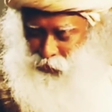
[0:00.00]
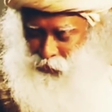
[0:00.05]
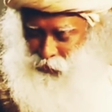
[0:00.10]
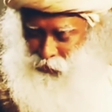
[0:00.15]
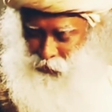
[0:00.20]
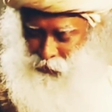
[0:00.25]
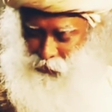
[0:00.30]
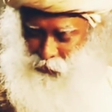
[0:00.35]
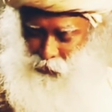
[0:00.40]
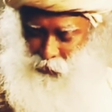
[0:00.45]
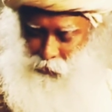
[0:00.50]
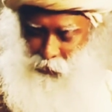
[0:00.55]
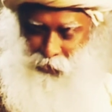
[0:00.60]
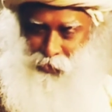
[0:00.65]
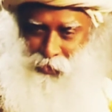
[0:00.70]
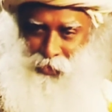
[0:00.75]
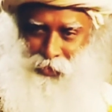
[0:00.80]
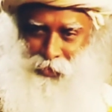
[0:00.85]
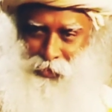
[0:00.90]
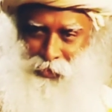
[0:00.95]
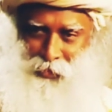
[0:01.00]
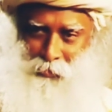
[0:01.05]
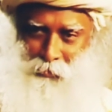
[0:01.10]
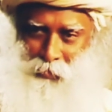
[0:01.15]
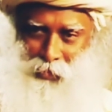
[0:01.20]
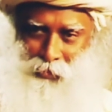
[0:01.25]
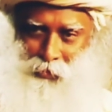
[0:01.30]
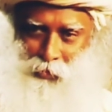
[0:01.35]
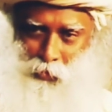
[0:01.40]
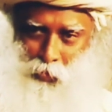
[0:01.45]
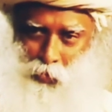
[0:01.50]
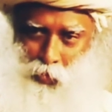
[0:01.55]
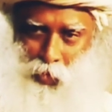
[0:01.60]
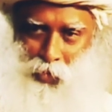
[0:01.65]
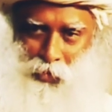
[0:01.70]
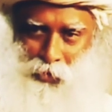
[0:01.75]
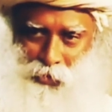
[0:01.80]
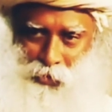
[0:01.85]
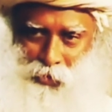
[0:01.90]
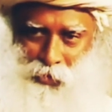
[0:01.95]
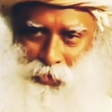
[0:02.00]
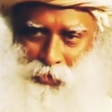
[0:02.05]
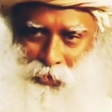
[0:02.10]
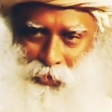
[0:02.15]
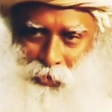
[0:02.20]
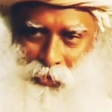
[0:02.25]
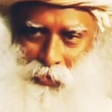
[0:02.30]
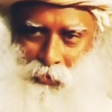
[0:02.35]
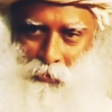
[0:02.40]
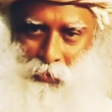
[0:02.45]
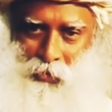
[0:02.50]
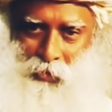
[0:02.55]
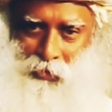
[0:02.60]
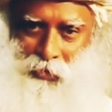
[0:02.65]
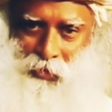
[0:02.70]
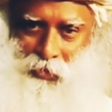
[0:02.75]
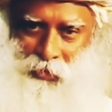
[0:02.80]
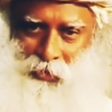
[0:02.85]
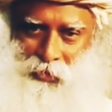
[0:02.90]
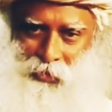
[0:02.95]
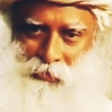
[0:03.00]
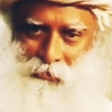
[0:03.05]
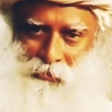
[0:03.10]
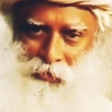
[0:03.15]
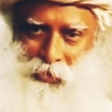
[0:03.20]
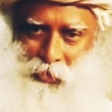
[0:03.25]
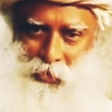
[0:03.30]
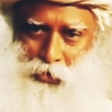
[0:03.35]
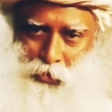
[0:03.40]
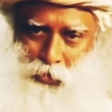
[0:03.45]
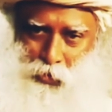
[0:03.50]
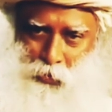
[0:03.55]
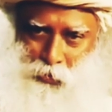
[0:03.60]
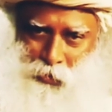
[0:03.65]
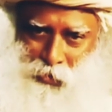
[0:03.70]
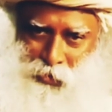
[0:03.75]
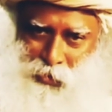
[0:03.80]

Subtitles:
Hello friends, welcome to another video. In this video, Sadhguru gives an